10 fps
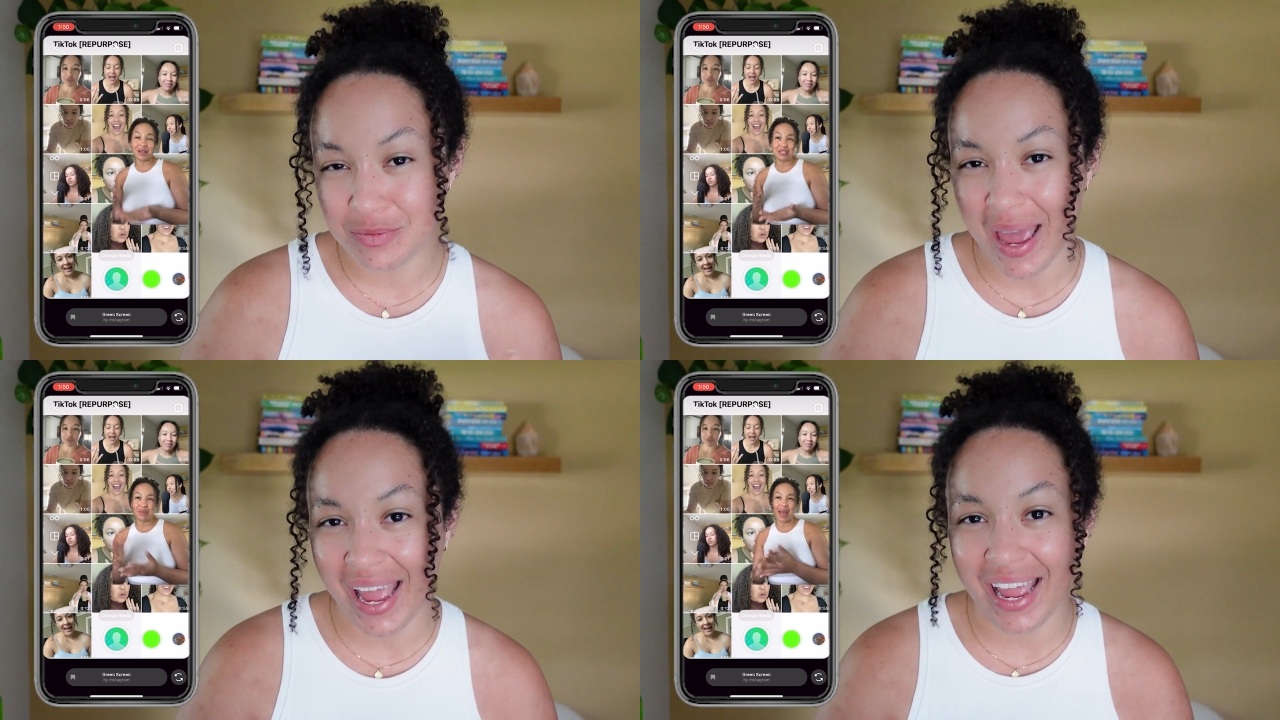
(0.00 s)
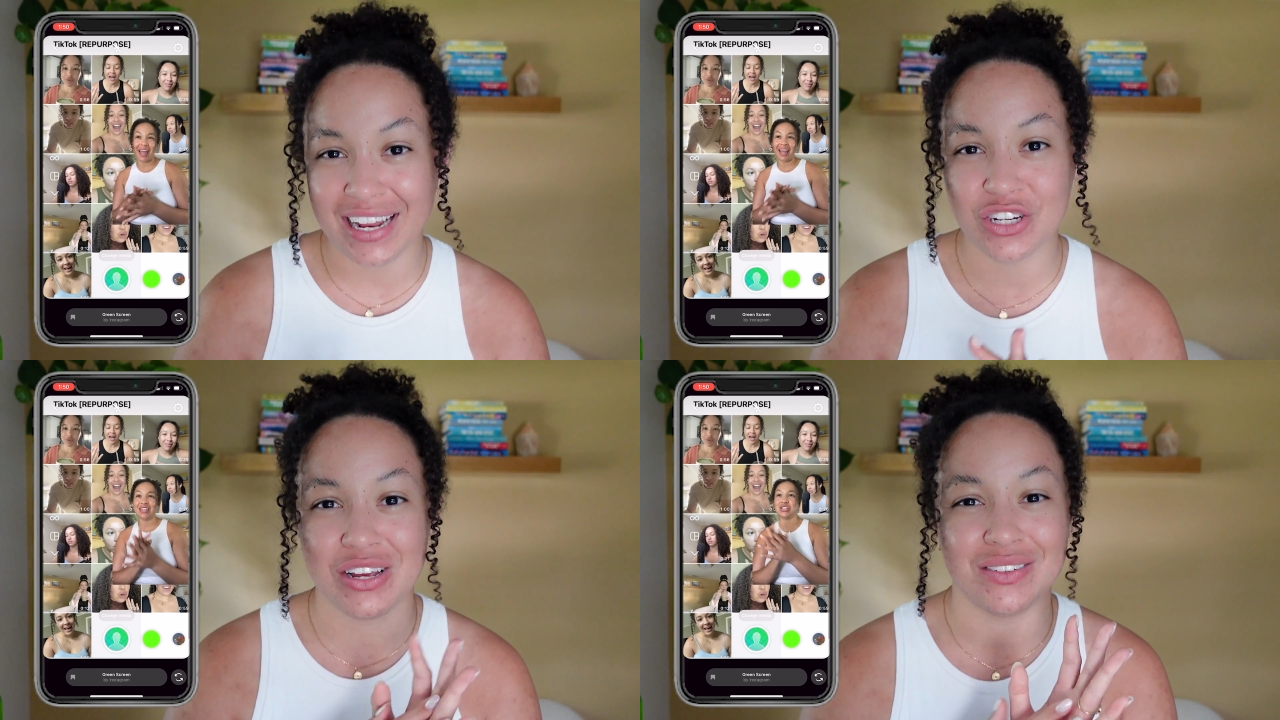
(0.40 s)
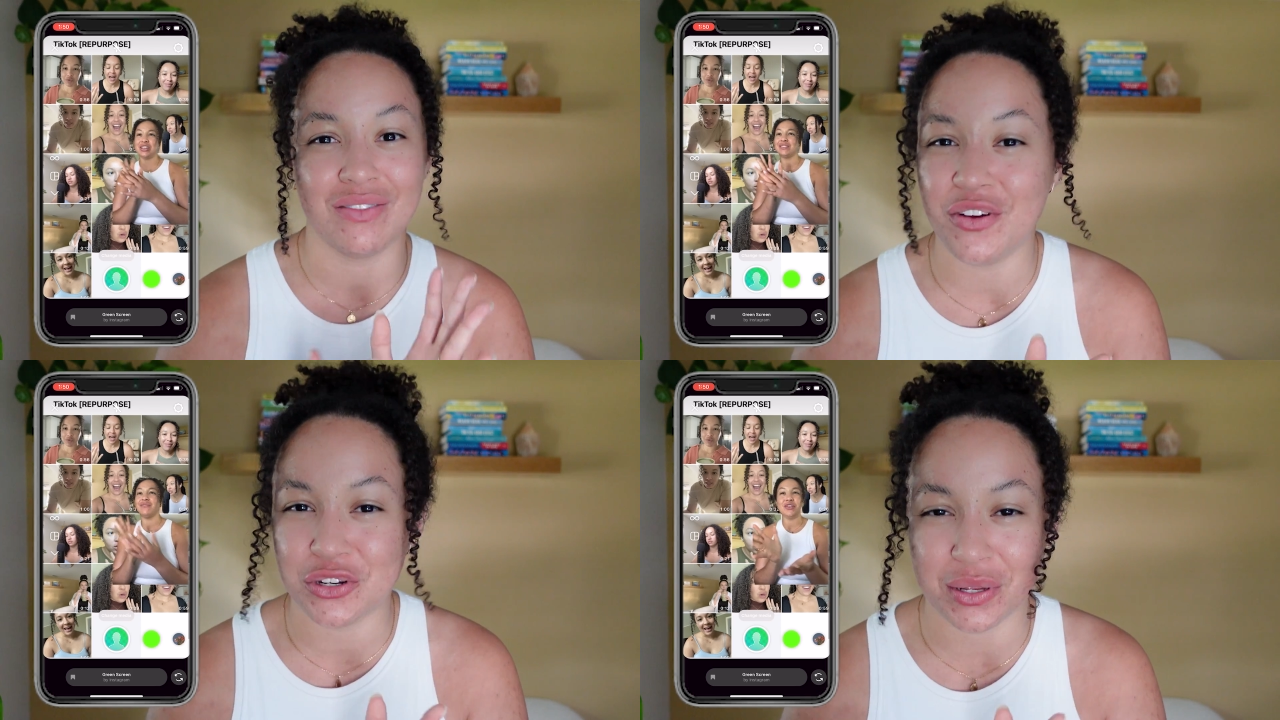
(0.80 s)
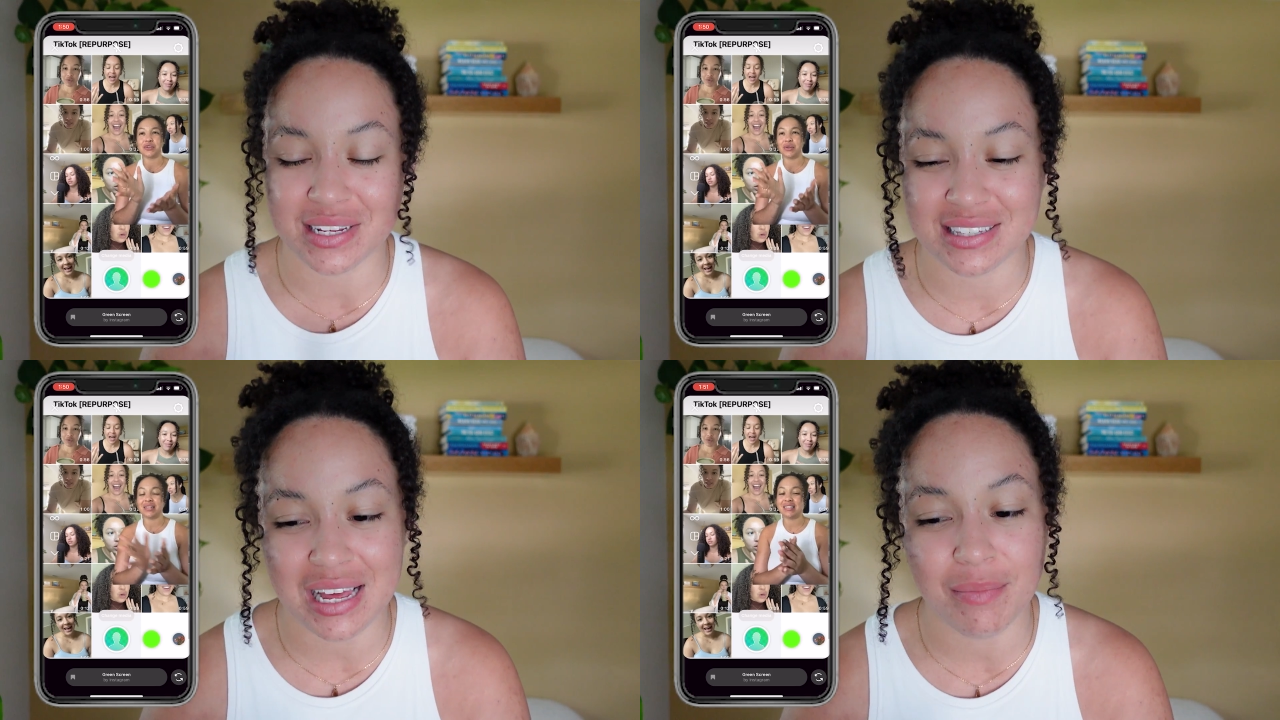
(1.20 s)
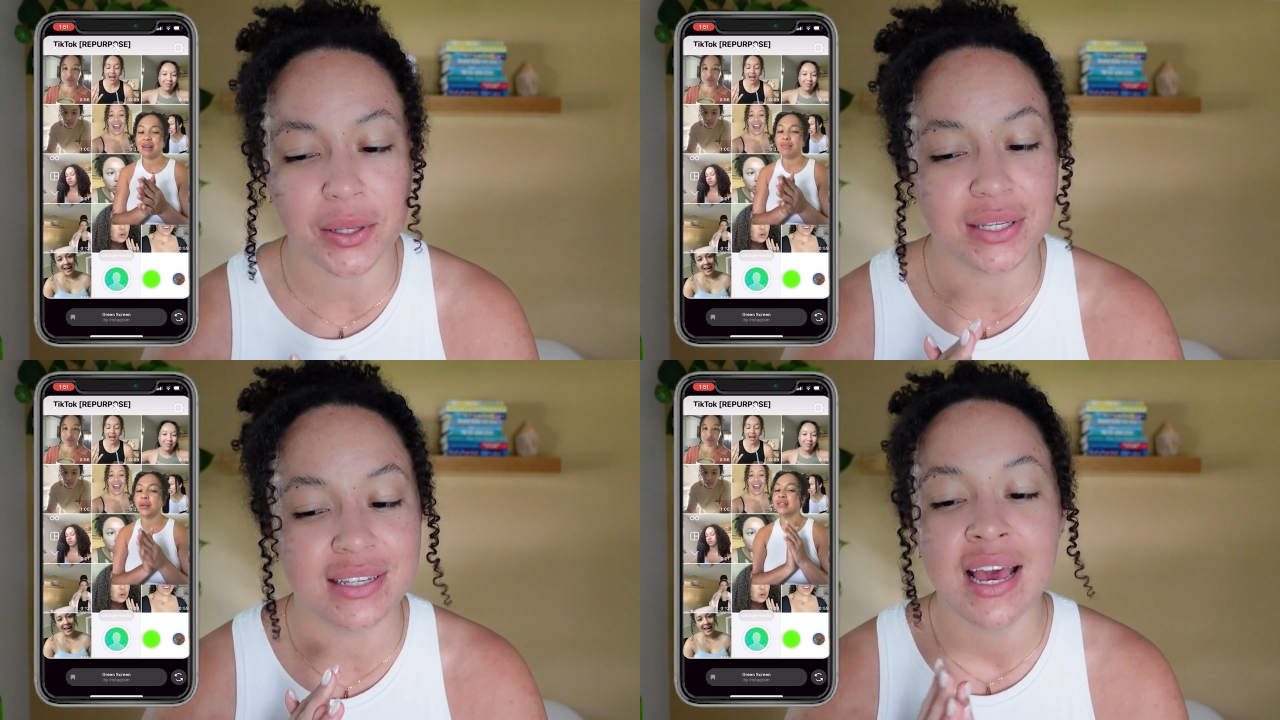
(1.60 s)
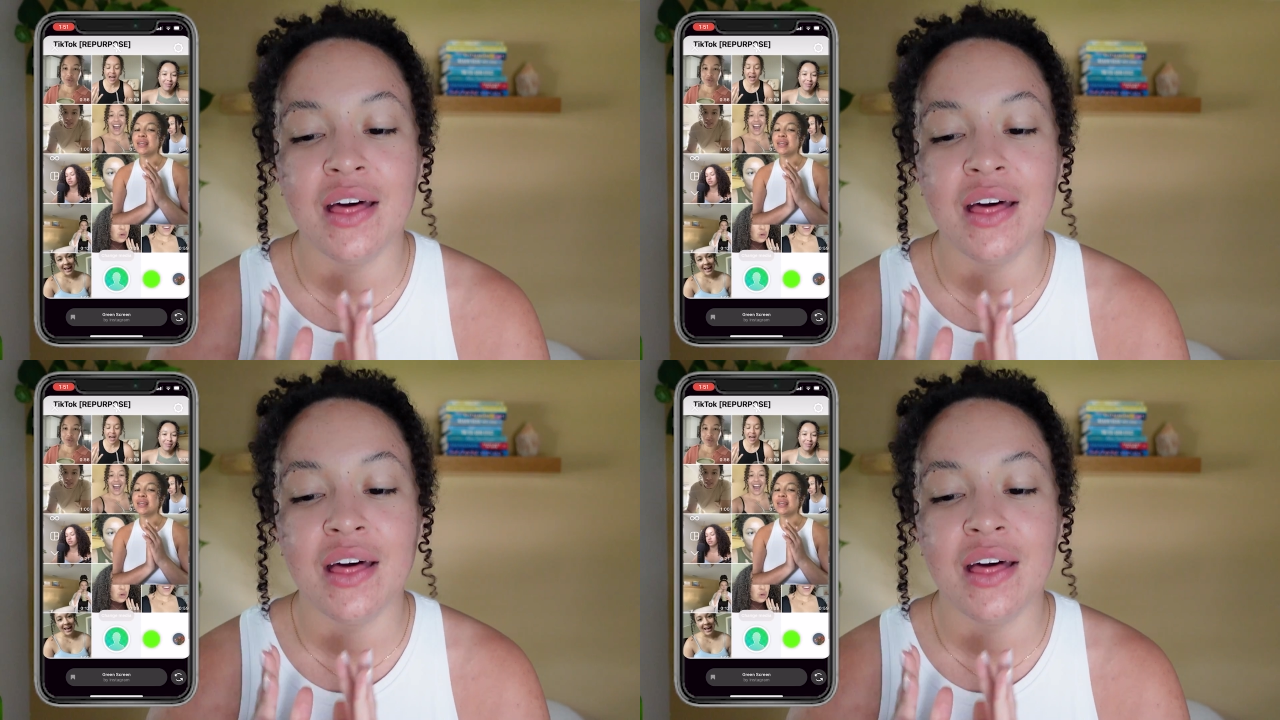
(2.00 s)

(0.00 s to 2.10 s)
page, give some visual examples.